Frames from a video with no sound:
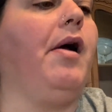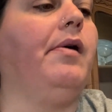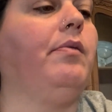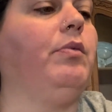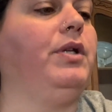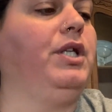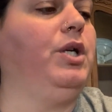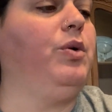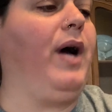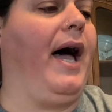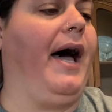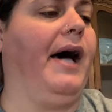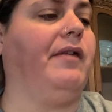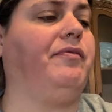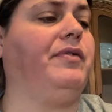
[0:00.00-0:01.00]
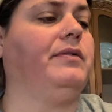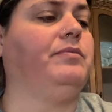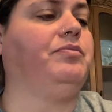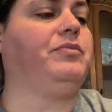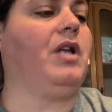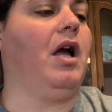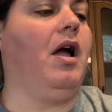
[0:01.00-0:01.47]
when you have
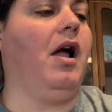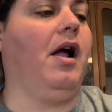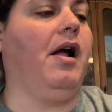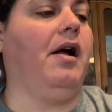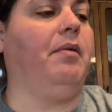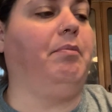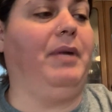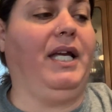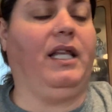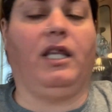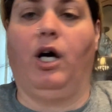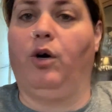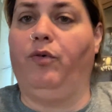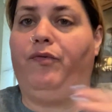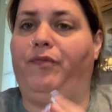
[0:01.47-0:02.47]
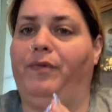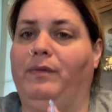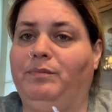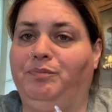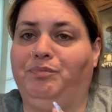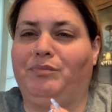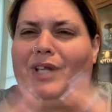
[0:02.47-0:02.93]
meatloaf,
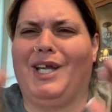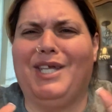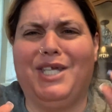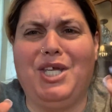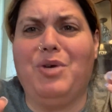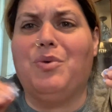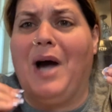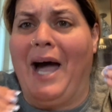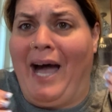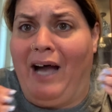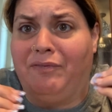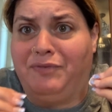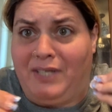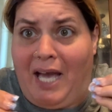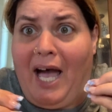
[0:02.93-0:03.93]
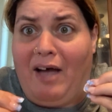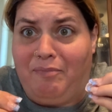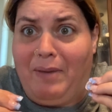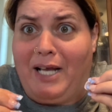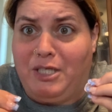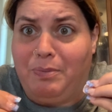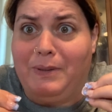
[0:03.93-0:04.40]
you have to have
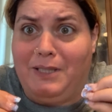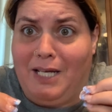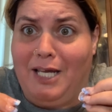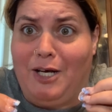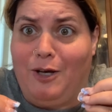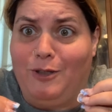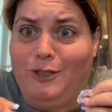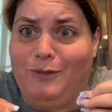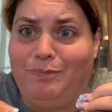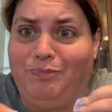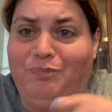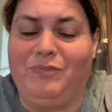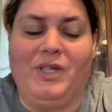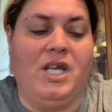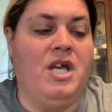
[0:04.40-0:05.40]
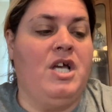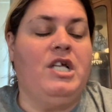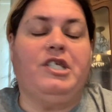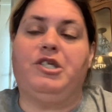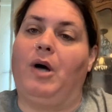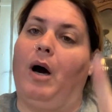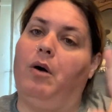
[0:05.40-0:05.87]
mashed potatoes.
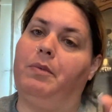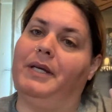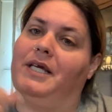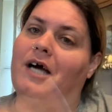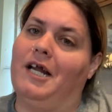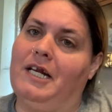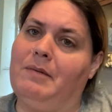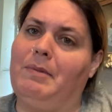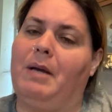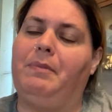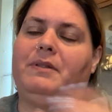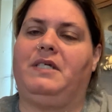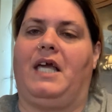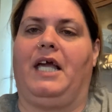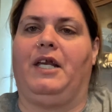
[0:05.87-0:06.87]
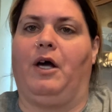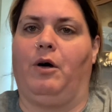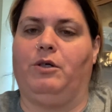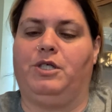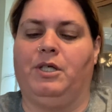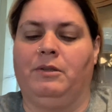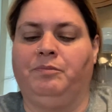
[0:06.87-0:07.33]
So I'll be cutting my
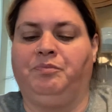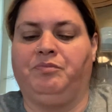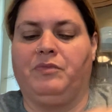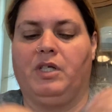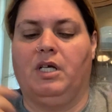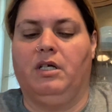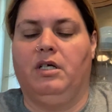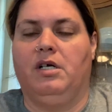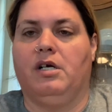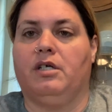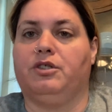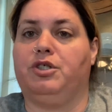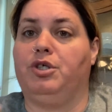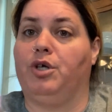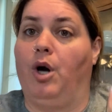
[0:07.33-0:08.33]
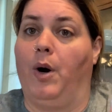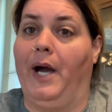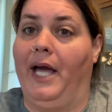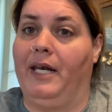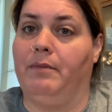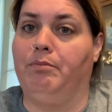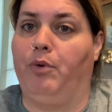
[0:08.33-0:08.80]
potatoes to go
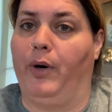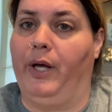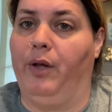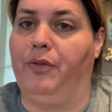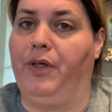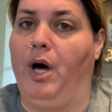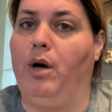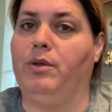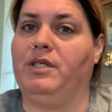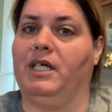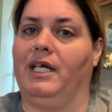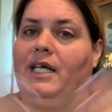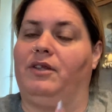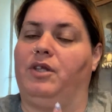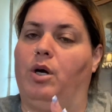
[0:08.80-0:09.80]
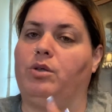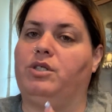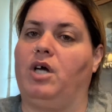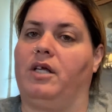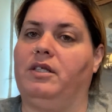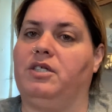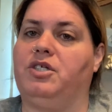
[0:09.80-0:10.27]
ahead and boil those and get those
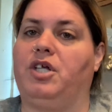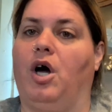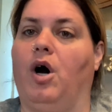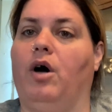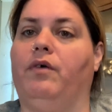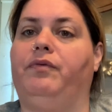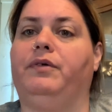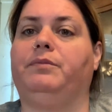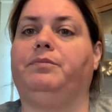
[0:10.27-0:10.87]
on the stove.